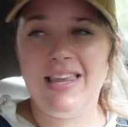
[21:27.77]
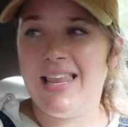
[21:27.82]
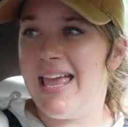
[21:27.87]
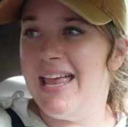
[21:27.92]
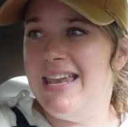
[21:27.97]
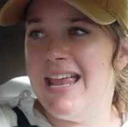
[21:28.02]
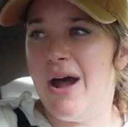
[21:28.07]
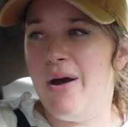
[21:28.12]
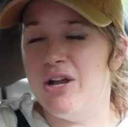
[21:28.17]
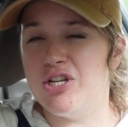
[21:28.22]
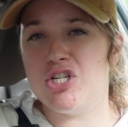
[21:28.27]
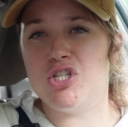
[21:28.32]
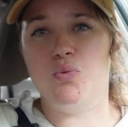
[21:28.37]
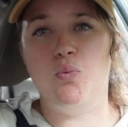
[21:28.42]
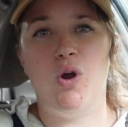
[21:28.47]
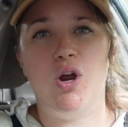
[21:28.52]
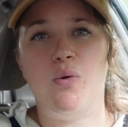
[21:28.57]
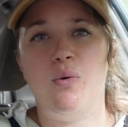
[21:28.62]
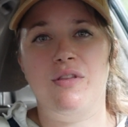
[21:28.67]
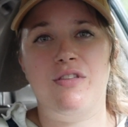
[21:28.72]
now I just
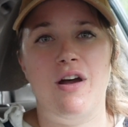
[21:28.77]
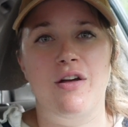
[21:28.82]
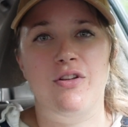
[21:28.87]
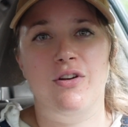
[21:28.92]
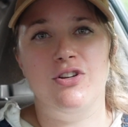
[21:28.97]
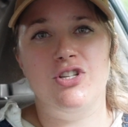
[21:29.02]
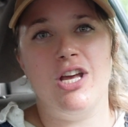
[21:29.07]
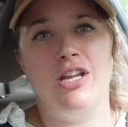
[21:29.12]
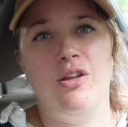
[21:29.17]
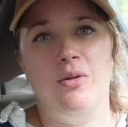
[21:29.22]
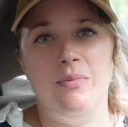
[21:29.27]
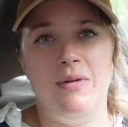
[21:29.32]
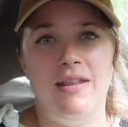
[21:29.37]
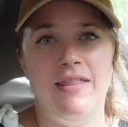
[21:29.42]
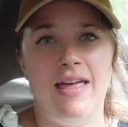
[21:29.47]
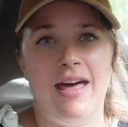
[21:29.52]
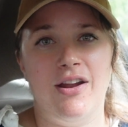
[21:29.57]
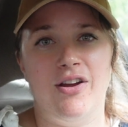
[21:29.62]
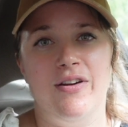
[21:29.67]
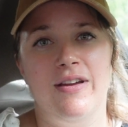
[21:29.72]
work with other gentlemen
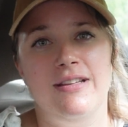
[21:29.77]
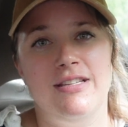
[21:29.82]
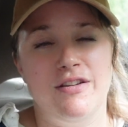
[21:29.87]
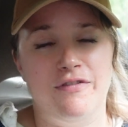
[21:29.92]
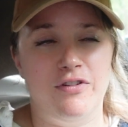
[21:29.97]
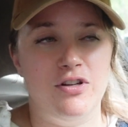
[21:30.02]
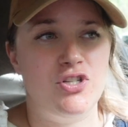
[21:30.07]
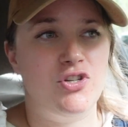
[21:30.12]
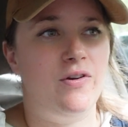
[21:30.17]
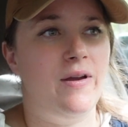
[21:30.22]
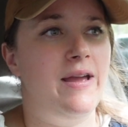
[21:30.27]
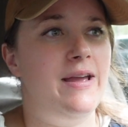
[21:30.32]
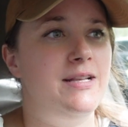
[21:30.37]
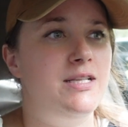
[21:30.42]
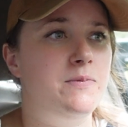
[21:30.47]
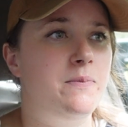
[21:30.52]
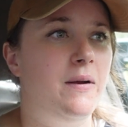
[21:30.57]
that are in different trades.